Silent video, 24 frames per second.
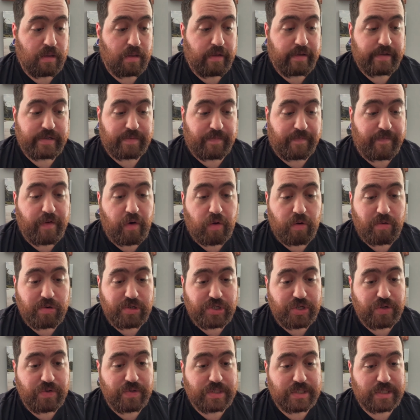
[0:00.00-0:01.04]
some photo
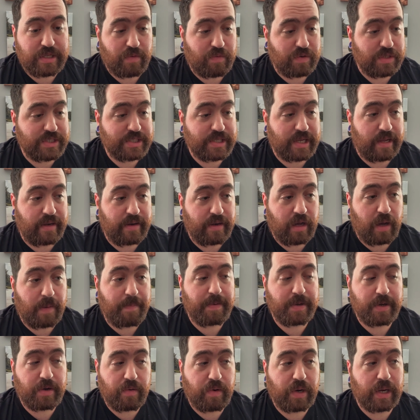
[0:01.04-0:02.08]
shoots that we're setting
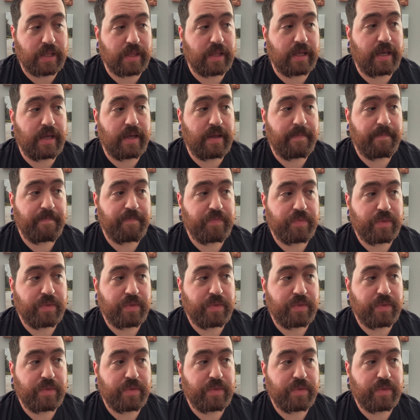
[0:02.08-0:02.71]
up currently.